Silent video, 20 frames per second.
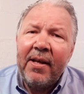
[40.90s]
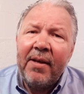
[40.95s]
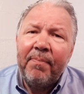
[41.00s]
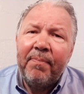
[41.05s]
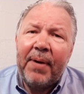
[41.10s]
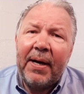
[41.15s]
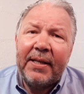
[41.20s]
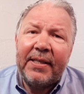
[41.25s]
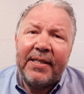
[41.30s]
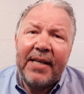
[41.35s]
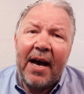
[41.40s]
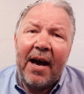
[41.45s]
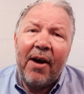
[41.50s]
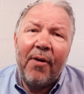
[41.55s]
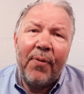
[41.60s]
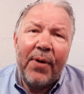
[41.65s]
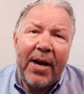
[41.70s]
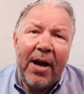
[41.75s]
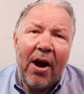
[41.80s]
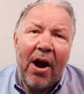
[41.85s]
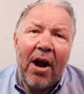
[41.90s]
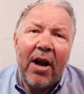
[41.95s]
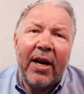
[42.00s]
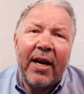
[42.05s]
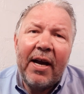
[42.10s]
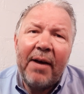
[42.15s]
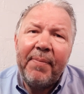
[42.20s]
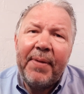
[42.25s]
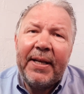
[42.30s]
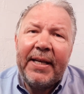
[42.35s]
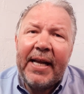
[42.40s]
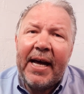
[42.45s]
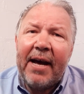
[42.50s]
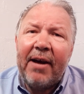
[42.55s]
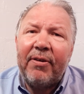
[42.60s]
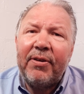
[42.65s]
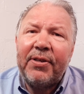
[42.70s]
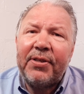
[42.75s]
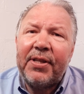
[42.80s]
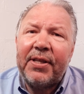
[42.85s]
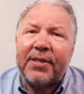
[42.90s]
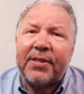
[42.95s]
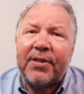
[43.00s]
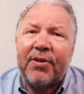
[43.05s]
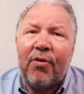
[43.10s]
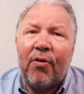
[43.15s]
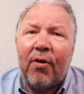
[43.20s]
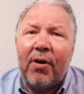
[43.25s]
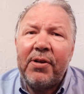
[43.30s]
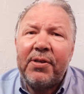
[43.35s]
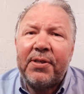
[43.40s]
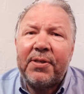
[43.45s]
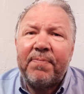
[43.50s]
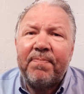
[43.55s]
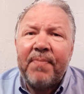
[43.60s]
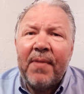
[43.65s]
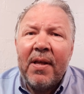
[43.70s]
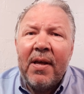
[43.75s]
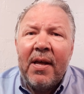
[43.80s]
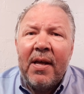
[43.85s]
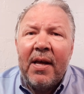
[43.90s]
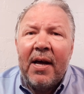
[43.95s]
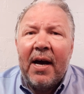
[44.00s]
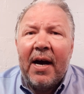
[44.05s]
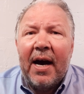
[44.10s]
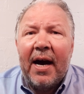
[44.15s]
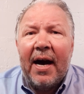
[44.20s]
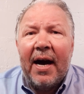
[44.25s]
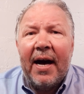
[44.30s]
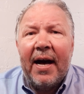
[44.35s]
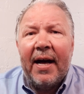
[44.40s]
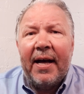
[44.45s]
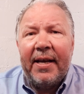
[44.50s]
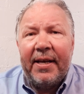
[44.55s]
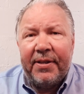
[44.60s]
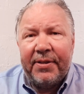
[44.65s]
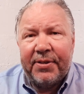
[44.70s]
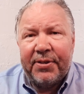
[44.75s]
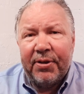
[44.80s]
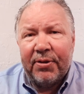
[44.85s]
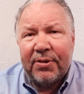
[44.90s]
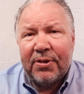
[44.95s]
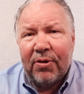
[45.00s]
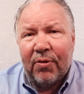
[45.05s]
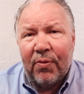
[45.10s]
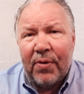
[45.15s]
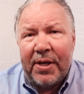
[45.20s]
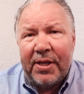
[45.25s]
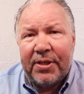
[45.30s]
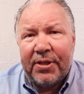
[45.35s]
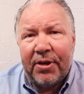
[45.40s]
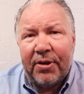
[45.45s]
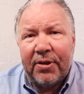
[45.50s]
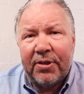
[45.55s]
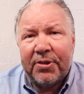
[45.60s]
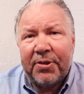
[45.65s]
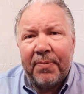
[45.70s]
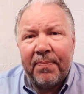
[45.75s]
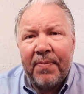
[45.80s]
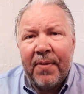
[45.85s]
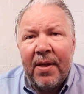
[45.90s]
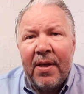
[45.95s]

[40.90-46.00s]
But we are coming down to this course in social research.